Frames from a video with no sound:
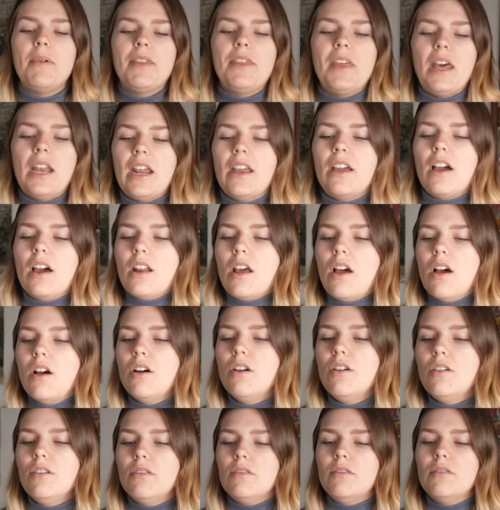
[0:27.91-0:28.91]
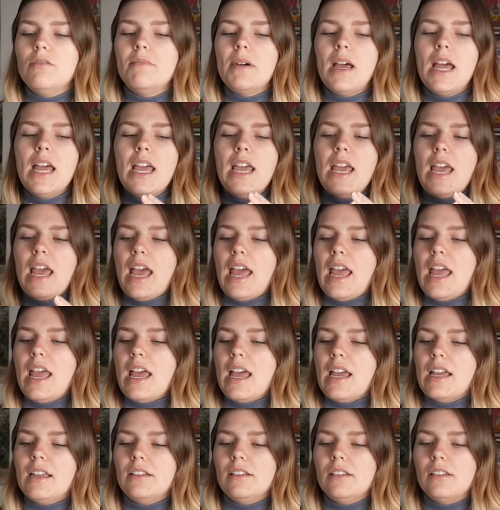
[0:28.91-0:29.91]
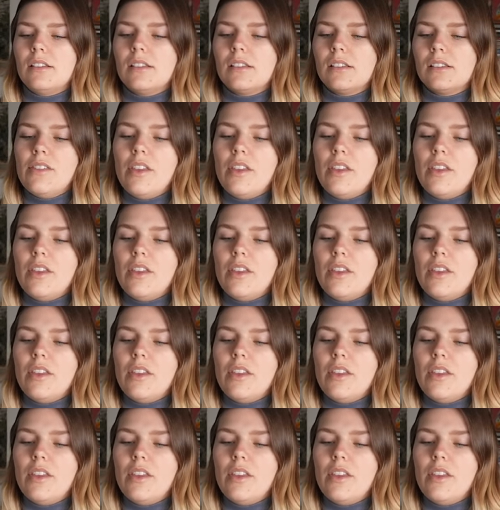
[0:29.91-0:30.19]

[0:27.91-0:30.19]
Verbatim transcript: but then I got home and